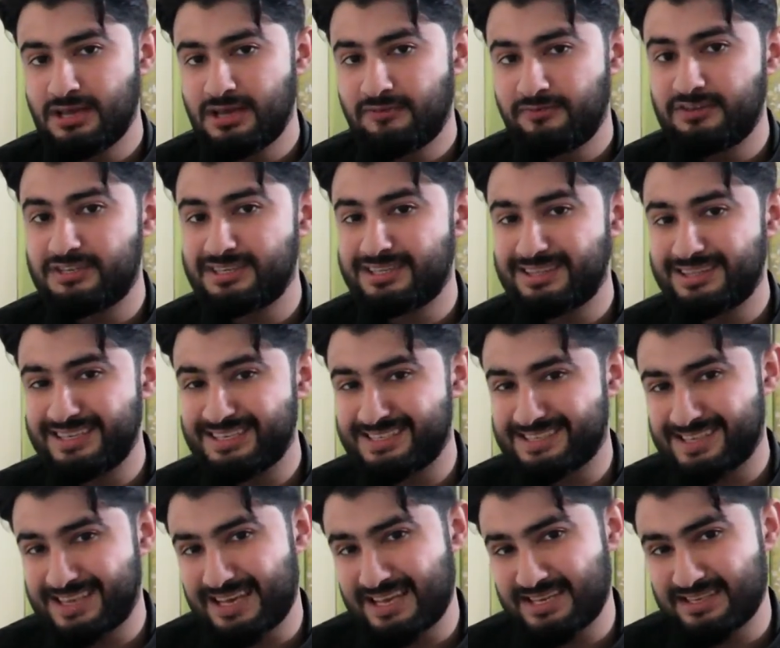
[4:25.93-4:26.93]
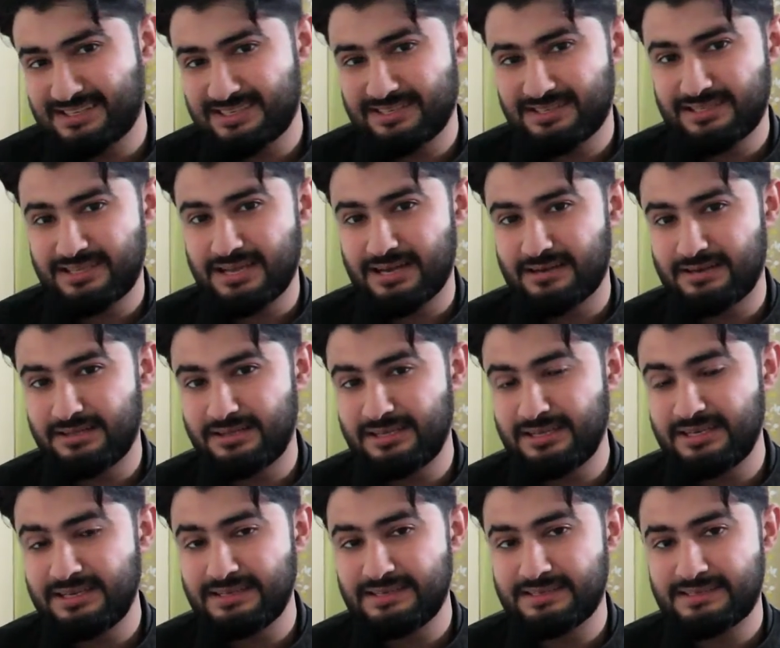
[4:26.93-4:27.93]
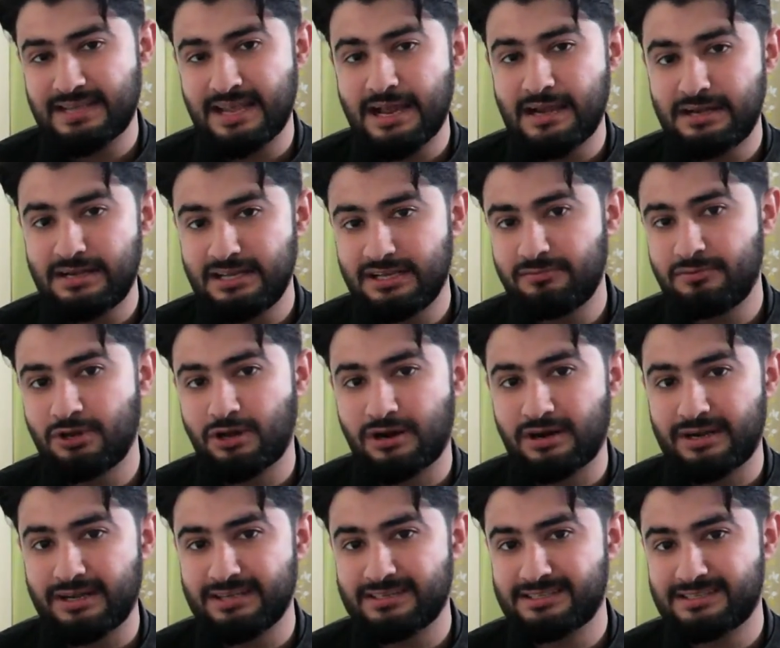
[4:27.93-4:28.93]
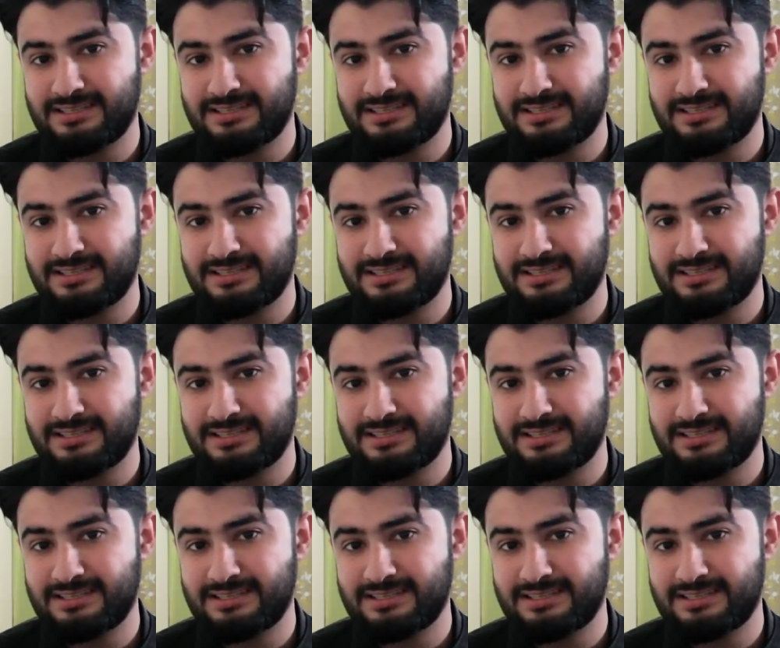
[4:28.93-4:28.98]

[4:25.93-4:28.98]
which in this case is that these antibiotics,